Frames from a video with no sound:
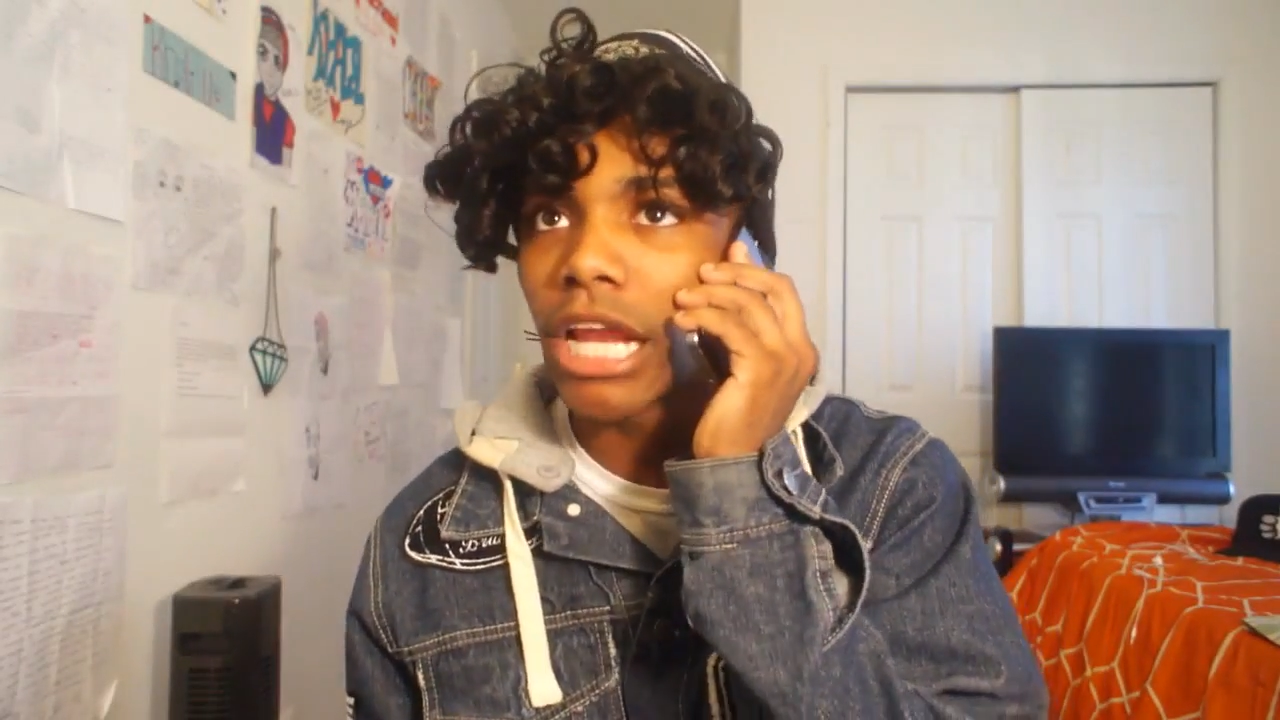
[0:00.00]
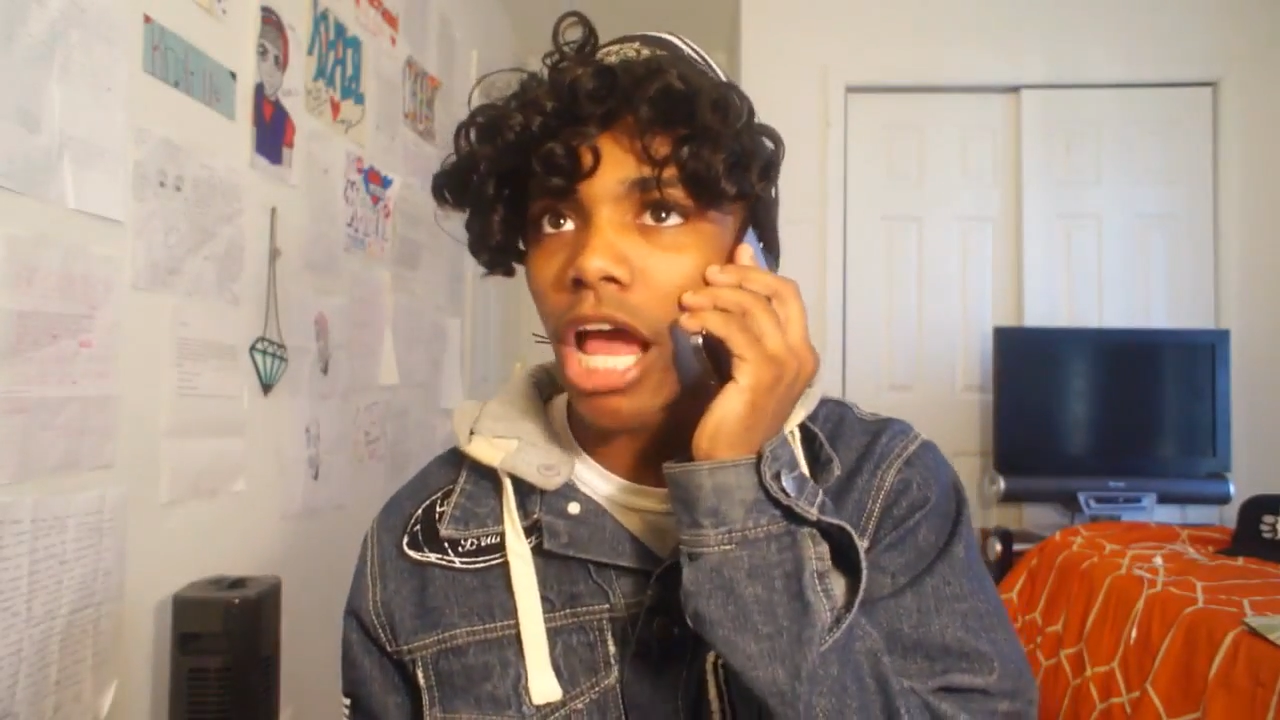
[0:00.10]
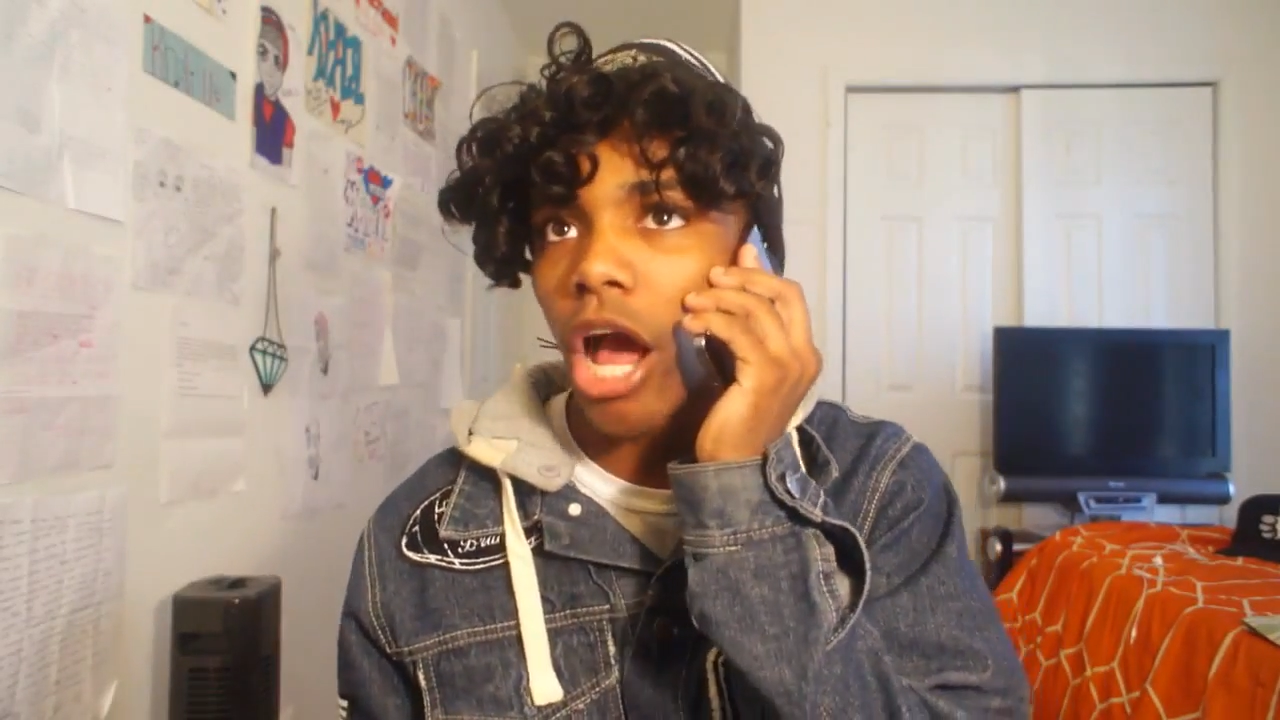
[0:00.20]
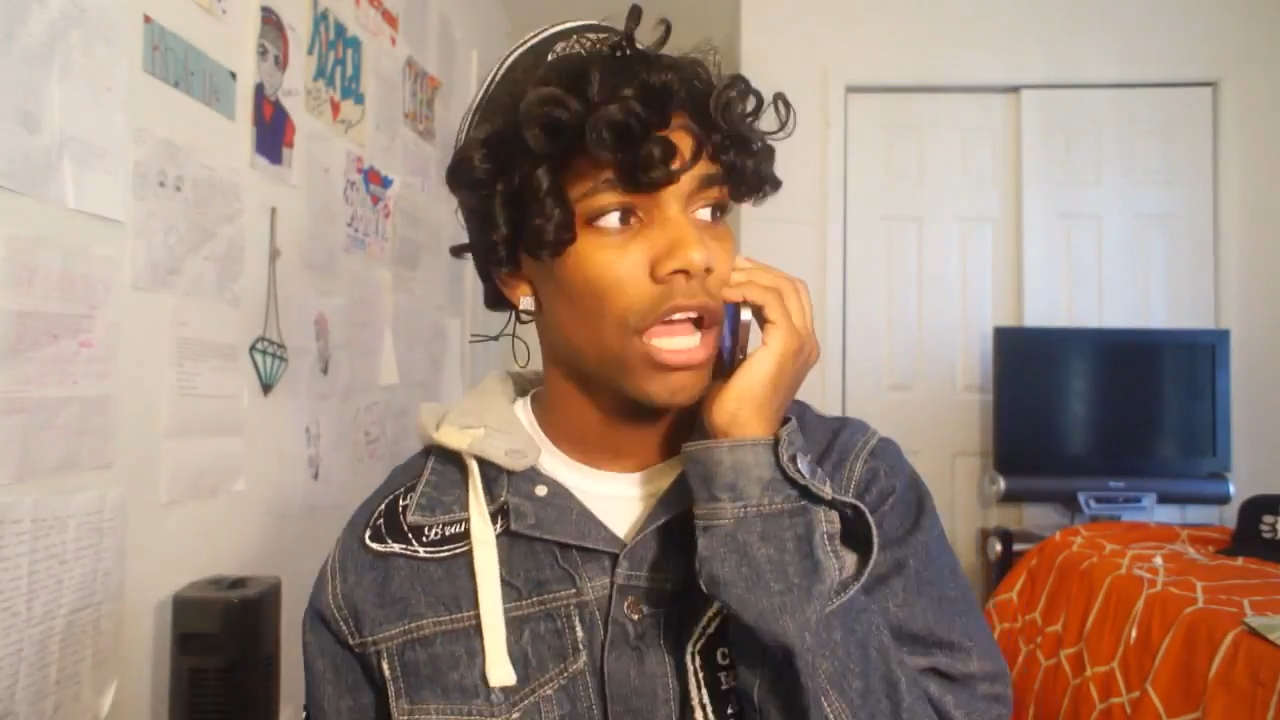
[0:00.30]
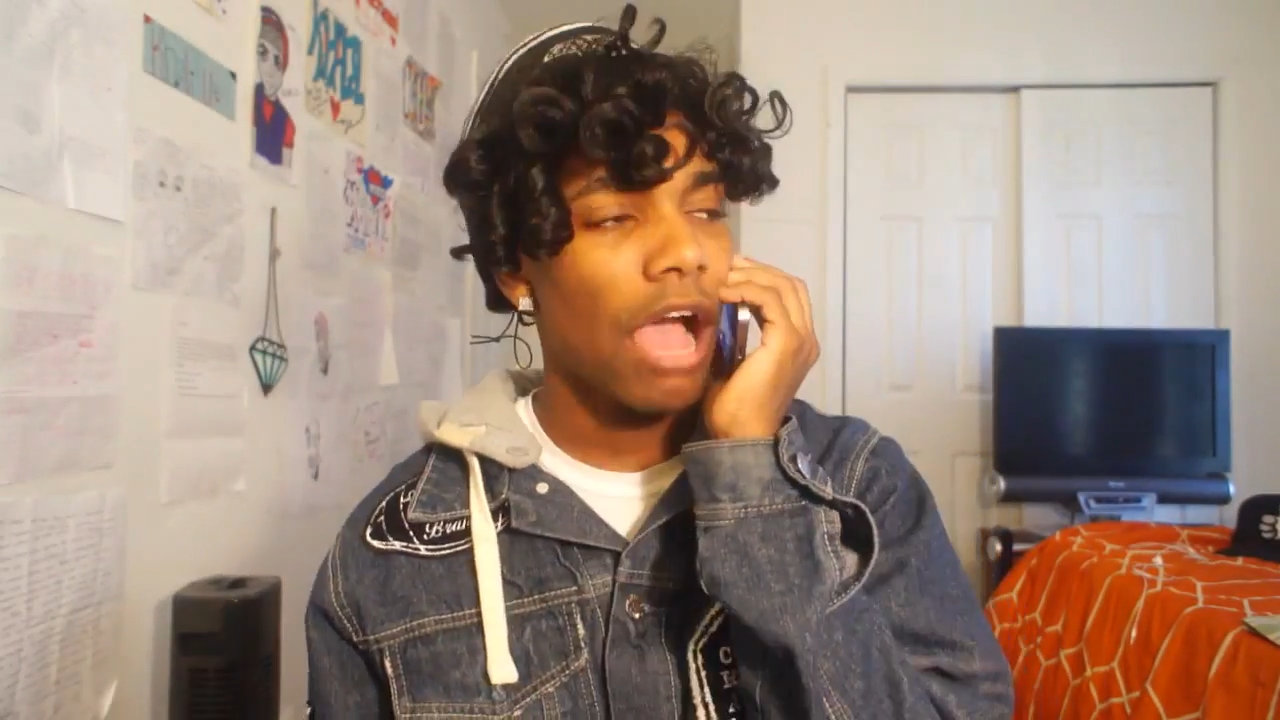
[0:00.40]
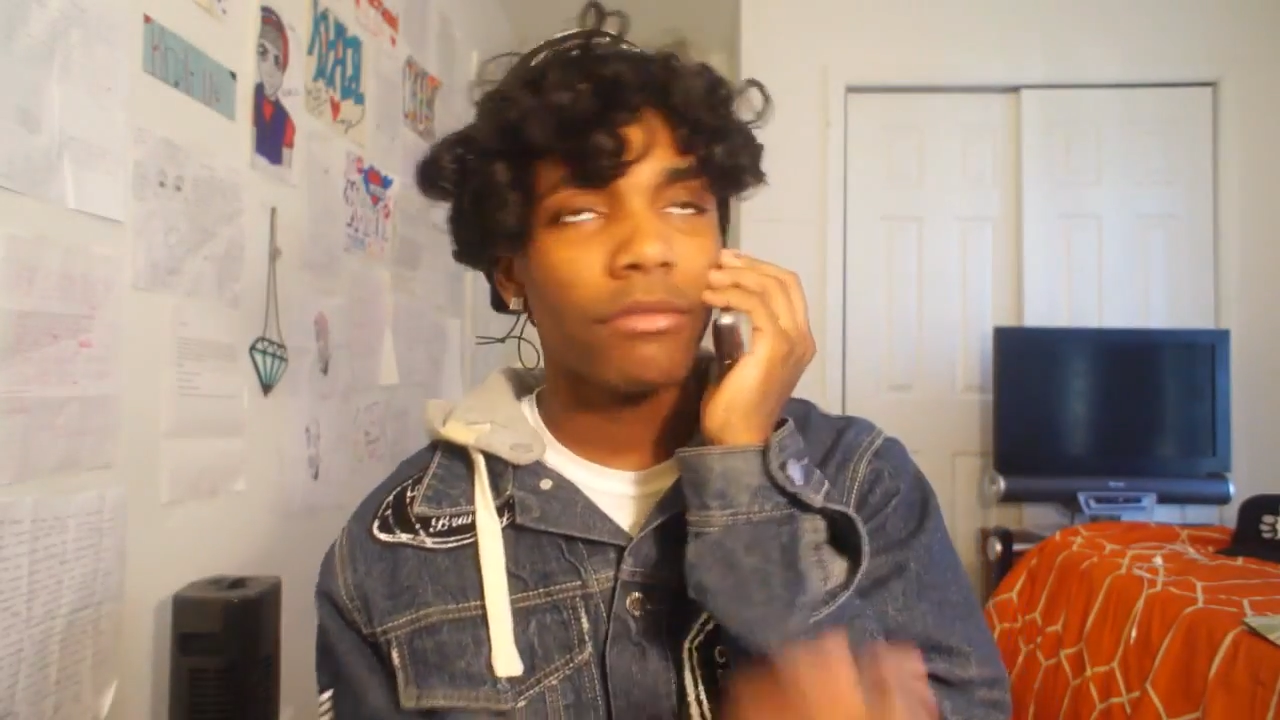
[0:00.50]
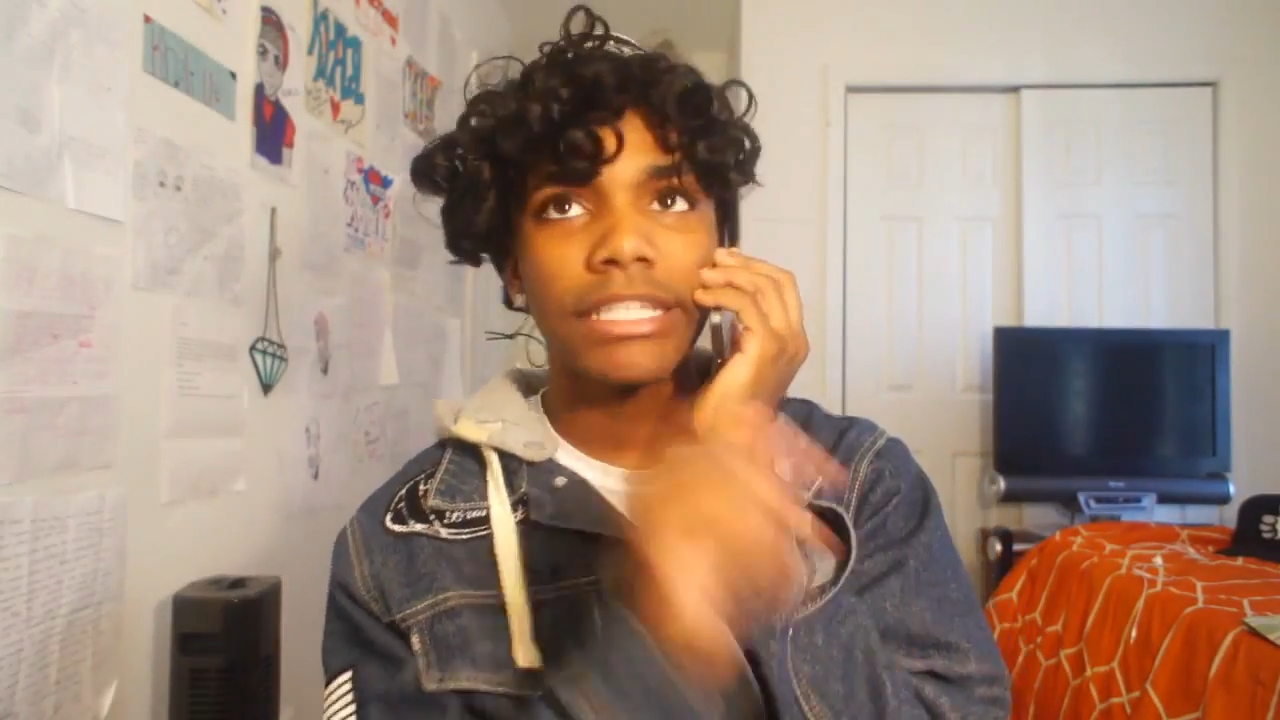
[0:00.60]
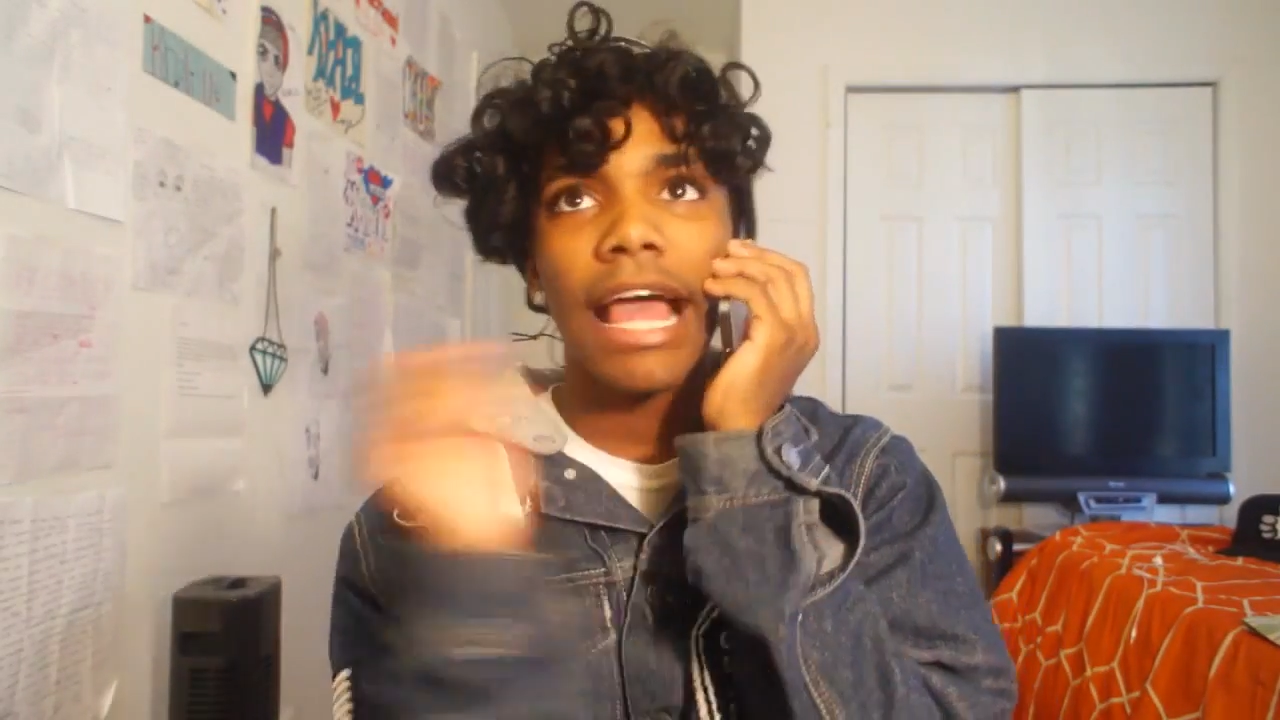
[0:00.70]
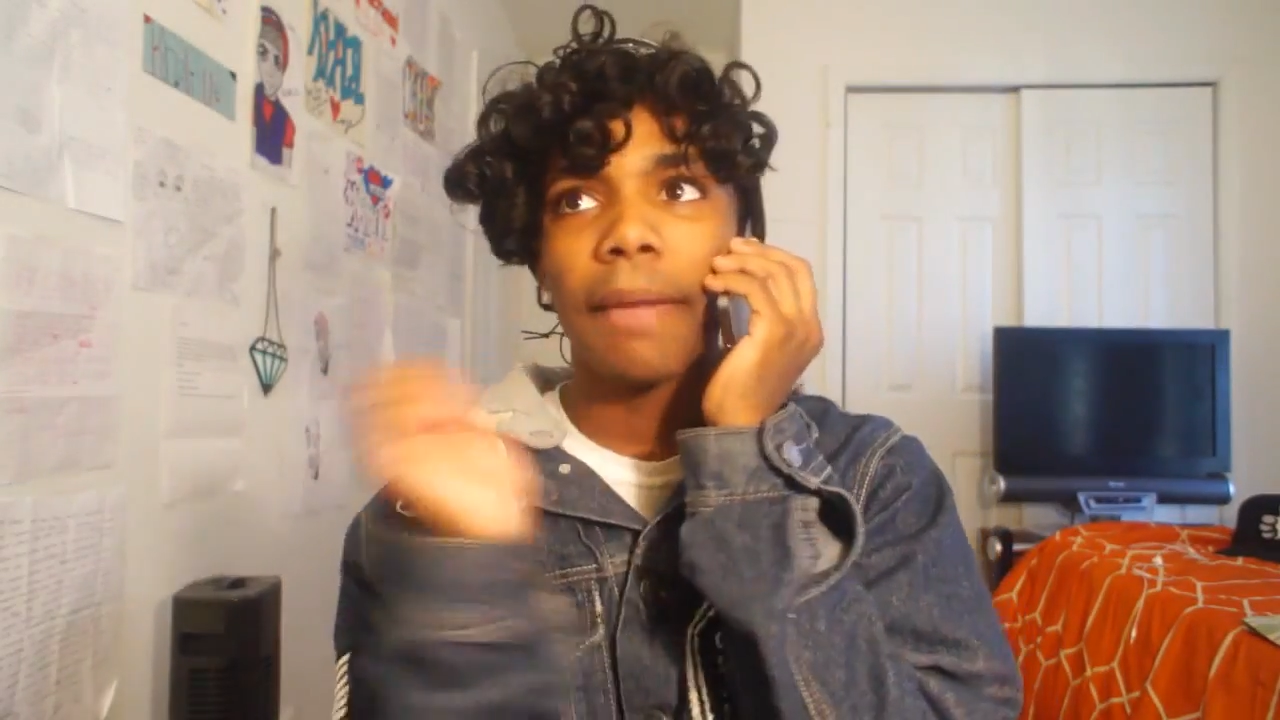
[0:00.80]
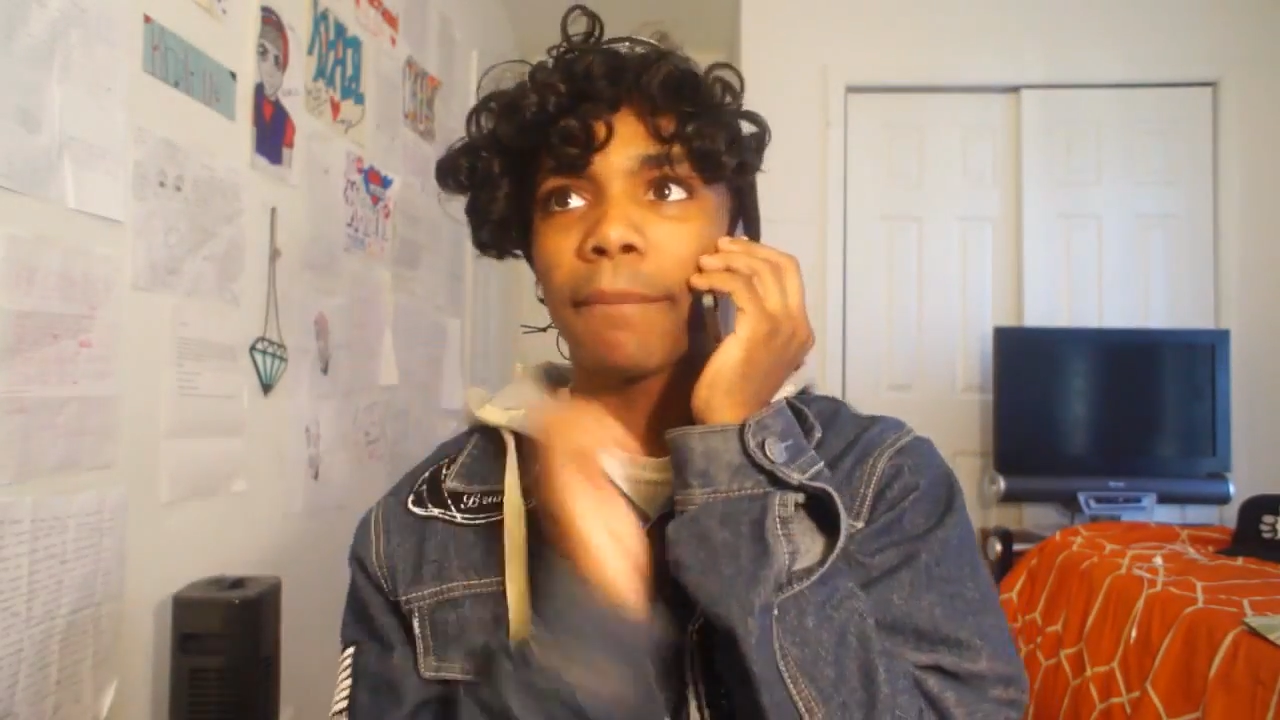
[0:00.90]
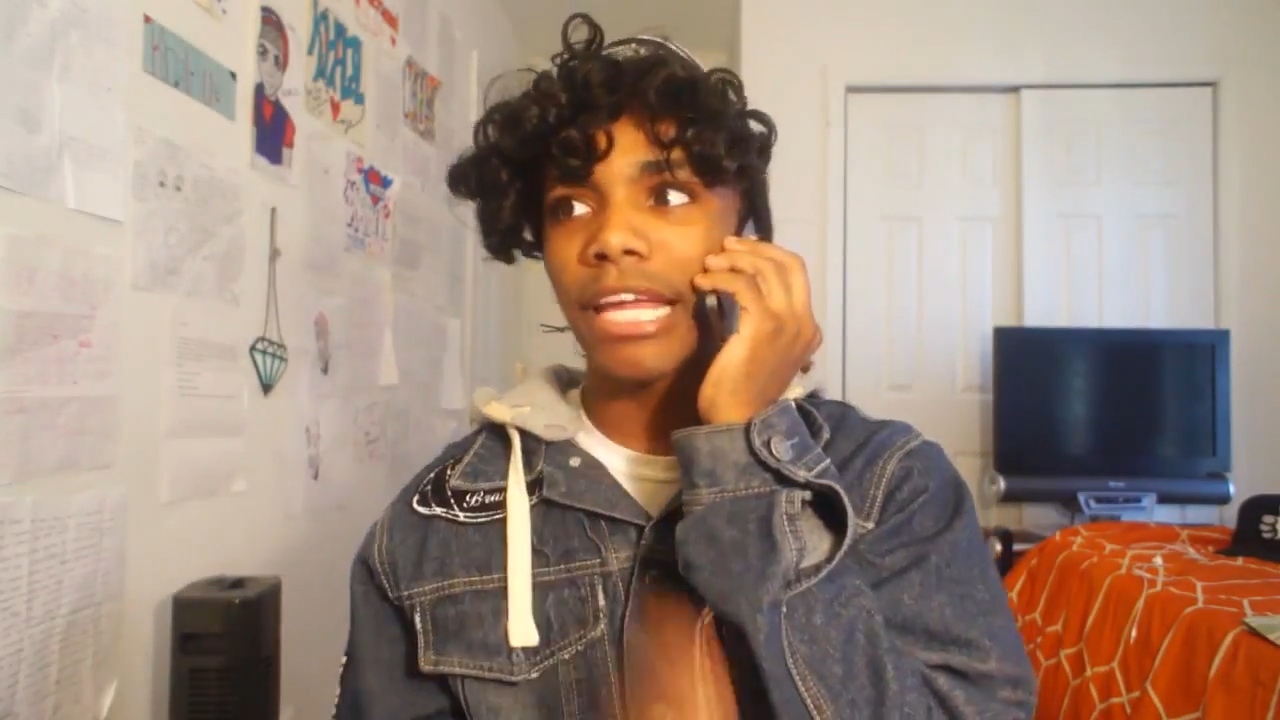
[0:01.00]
I was like,